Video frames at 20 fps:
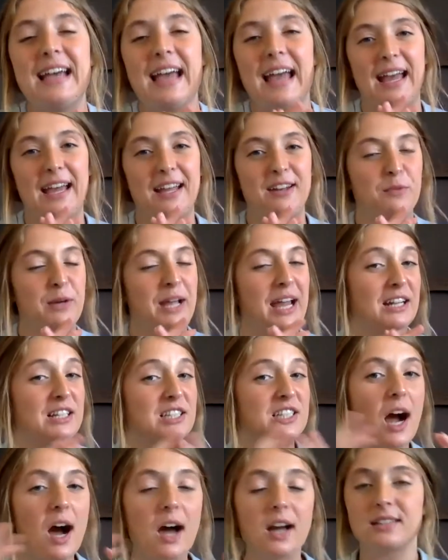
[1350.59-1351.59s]
and we had a
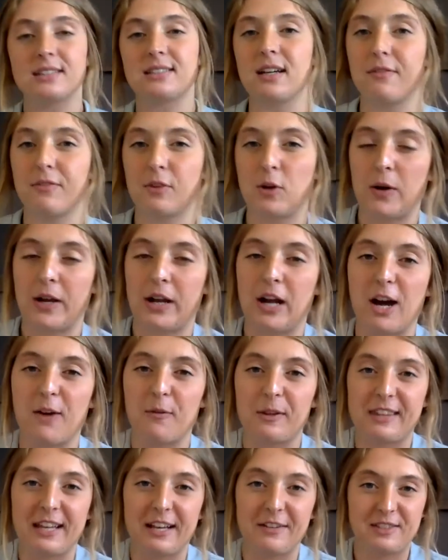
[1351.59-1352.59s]
ton of stuff going on
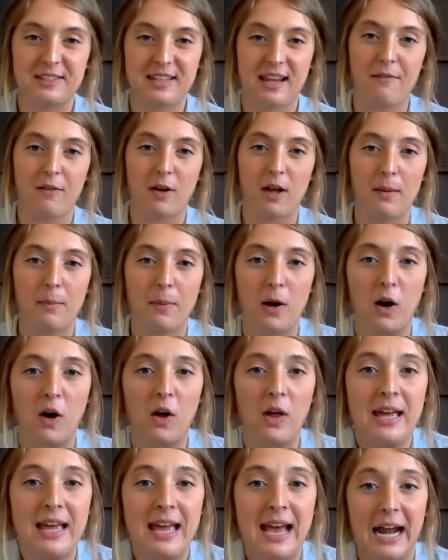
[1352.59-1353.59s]
with FCA
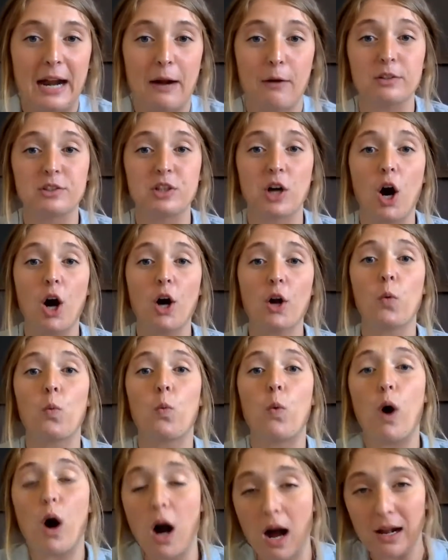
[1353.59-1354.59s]
volleyball, and I was on a
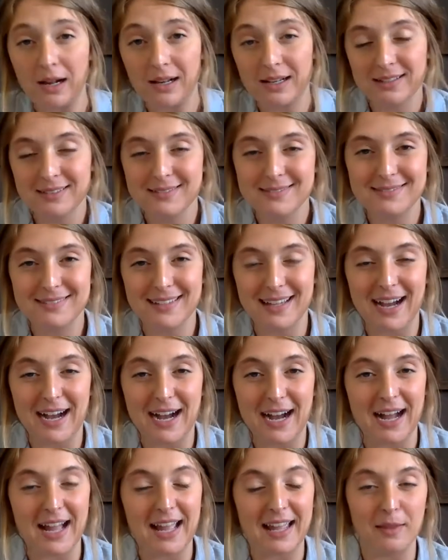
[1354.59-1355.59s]
walk
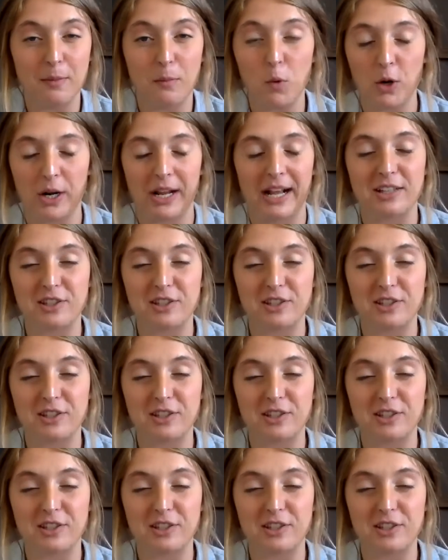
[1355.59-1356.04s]
in the morning.